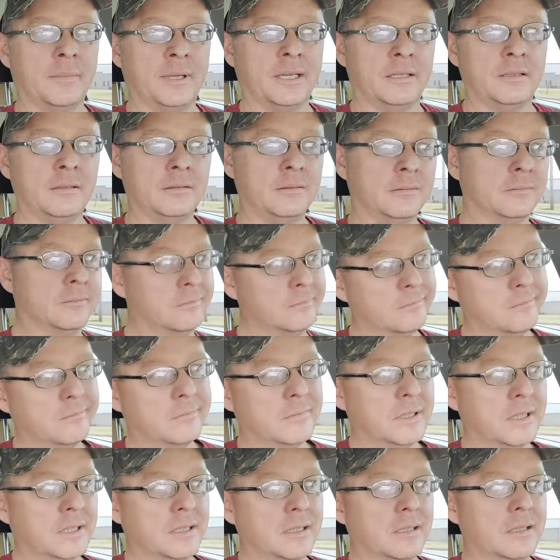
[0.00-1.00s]
I mean,
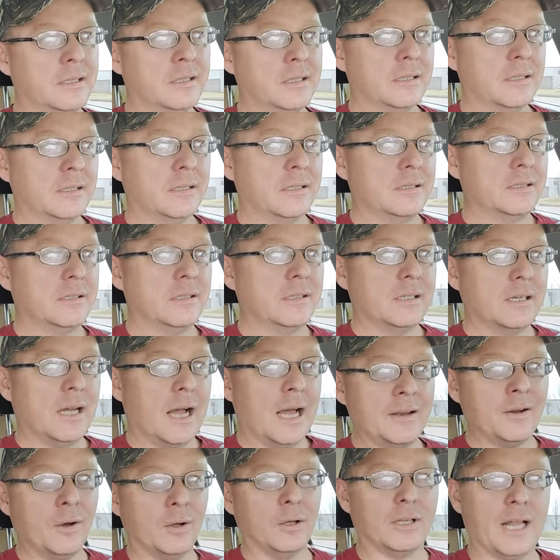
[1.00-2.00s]

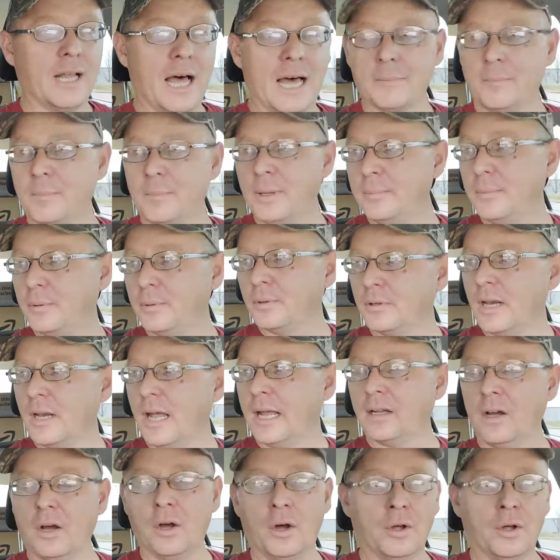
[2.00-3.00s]
I know a lot of people are
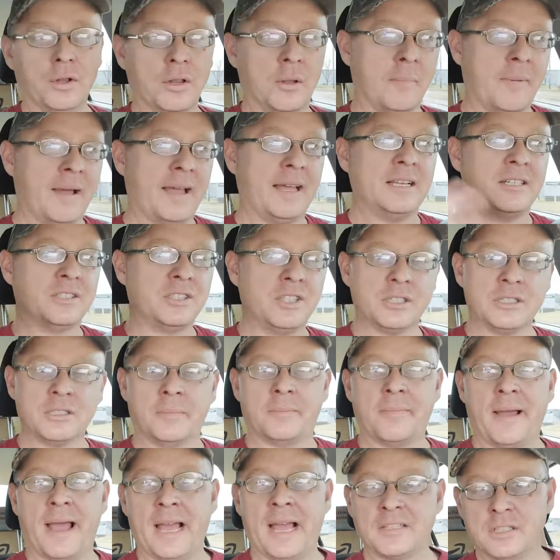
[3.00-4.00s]
like, oh, it's just a
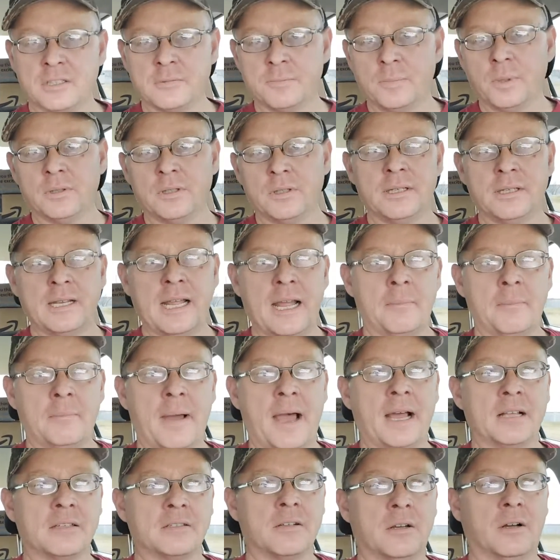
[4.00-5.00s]
mask, just put the damn
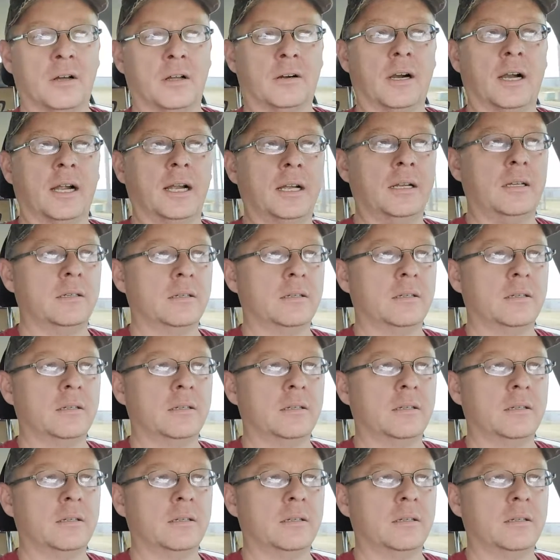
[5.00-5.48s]
mask on, right?